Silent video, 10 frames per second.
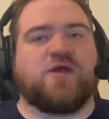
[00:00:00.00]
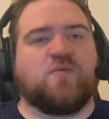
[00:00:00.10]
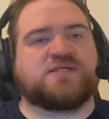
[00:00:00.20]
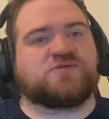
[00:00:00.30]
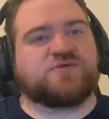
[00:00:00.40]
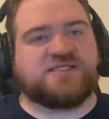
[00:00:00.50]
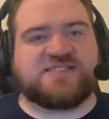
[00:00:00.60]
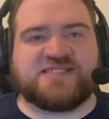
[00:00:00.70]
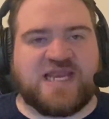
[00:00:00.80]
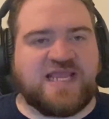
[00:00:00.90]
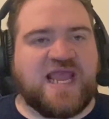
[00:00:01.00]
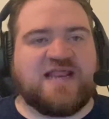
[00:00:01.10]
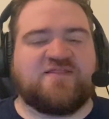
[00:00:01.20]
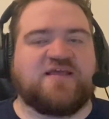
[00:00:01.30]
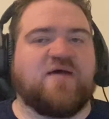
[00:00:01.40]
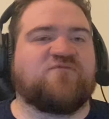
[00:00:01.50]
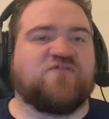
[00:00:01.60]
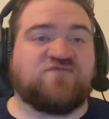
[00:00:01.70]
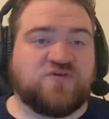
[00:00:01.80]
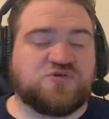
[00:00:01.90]
It wasn't really setting anything up
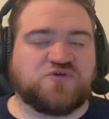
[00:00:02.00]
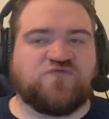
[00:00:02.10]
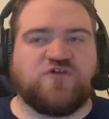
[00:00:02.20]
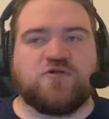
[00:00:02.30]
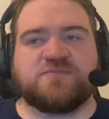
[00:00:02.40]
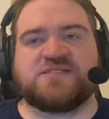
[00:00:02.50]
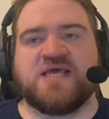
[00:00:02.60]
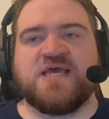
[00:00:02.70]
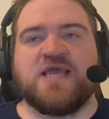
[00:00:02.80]
for future films.